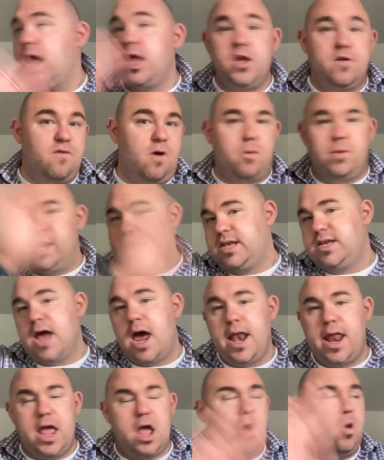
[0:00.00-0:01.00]
you've already
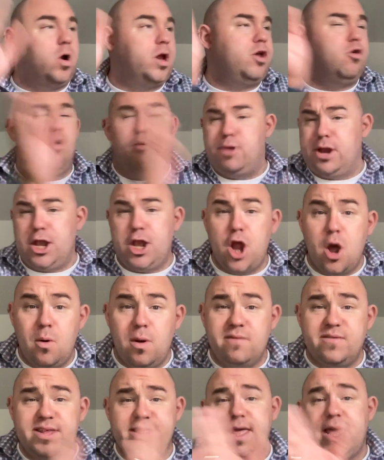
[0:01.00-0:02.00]
done it or you already know
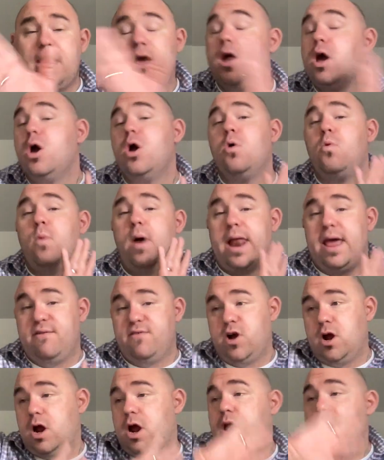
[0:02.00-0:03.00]
everything,
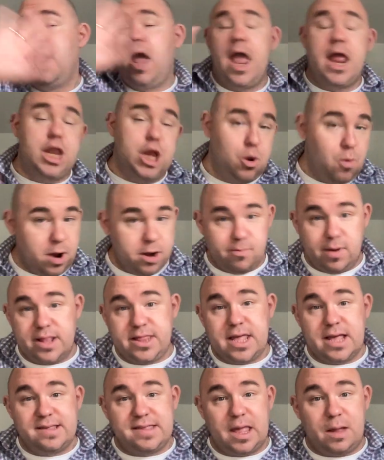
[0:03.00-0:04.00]
whatever, and you want to write
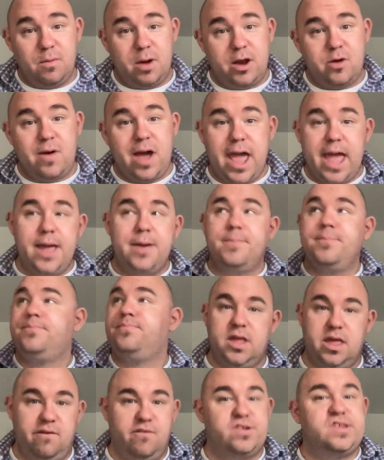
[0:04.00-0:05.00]
the exam right away,
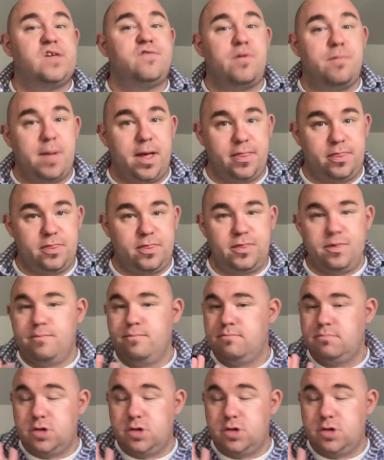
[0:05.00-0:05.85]
give yourself a month.